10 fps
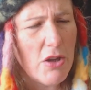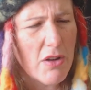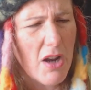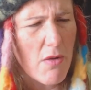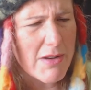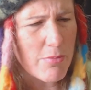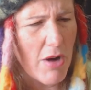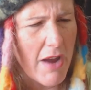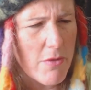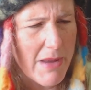You can always
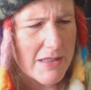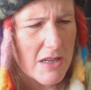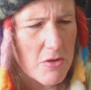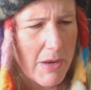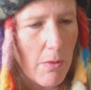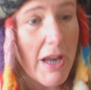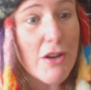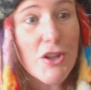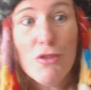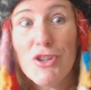private message me. Why
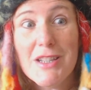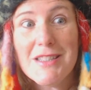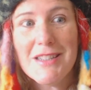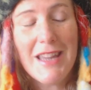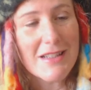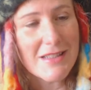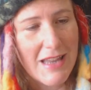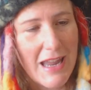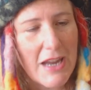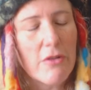don't you just,
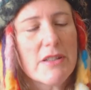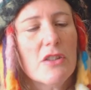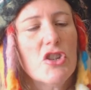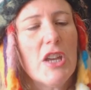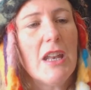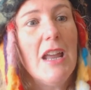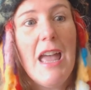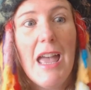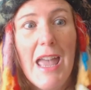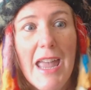yes, anger is legit.